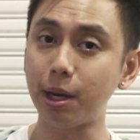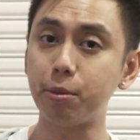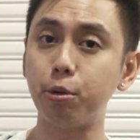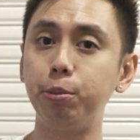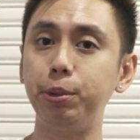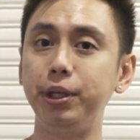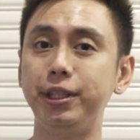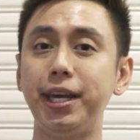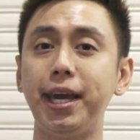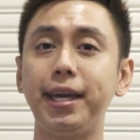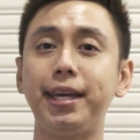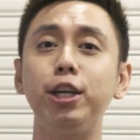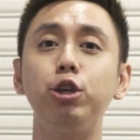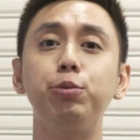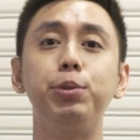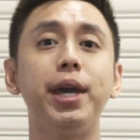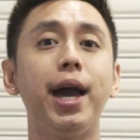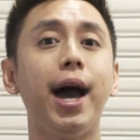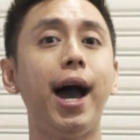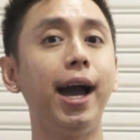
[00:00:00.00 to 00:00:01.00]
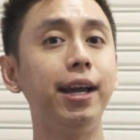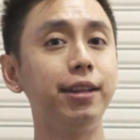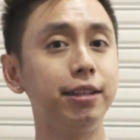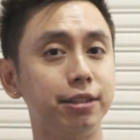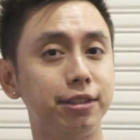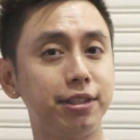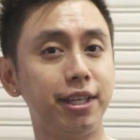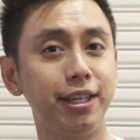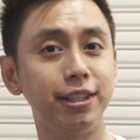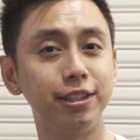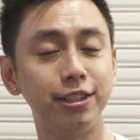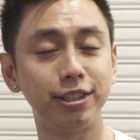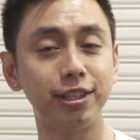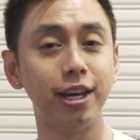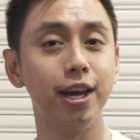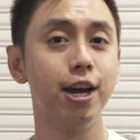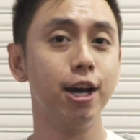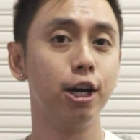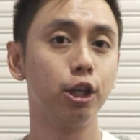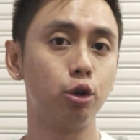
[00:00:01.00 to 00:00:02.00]
I'm going to be taking you behind the scenes
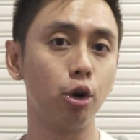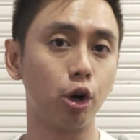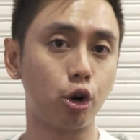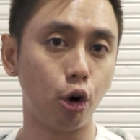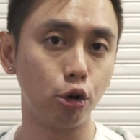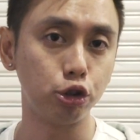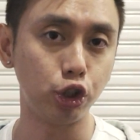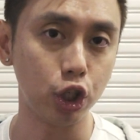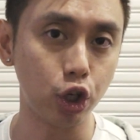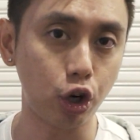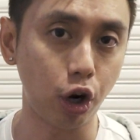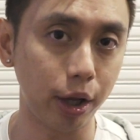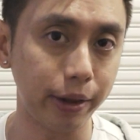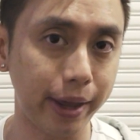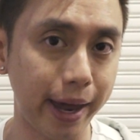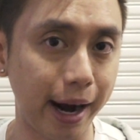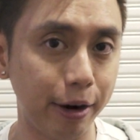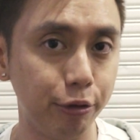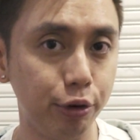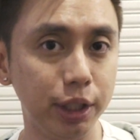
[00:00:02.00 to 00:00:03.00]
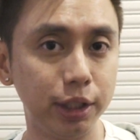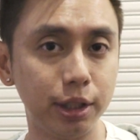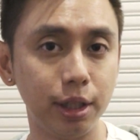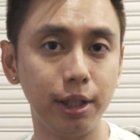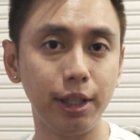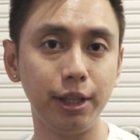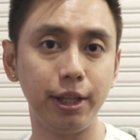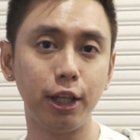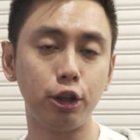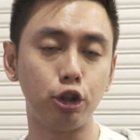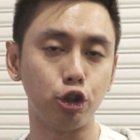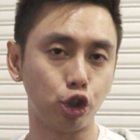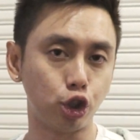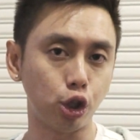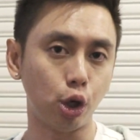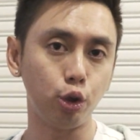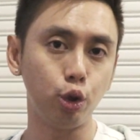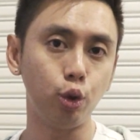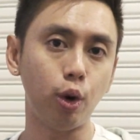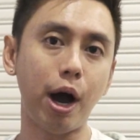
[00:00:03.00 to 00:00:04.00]
to a coaching call that I recently did to
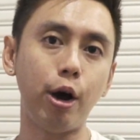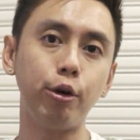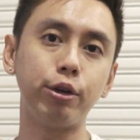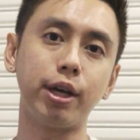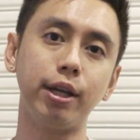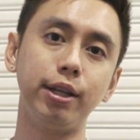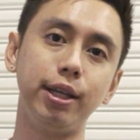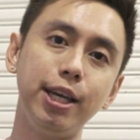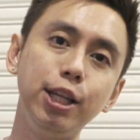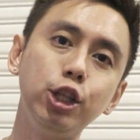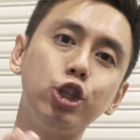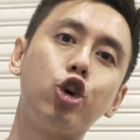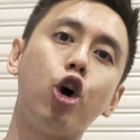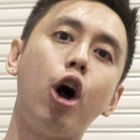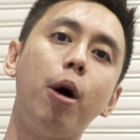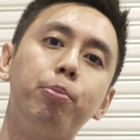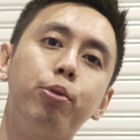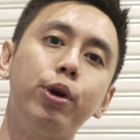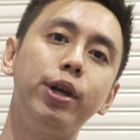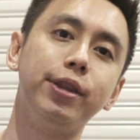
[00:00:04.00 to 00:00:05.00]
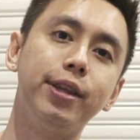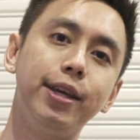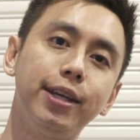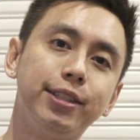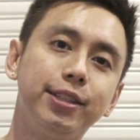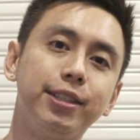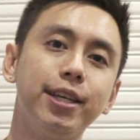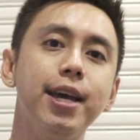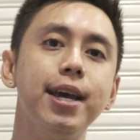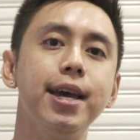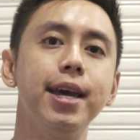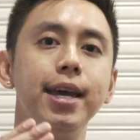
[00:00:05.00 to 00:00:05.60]
show you how you can incorporate this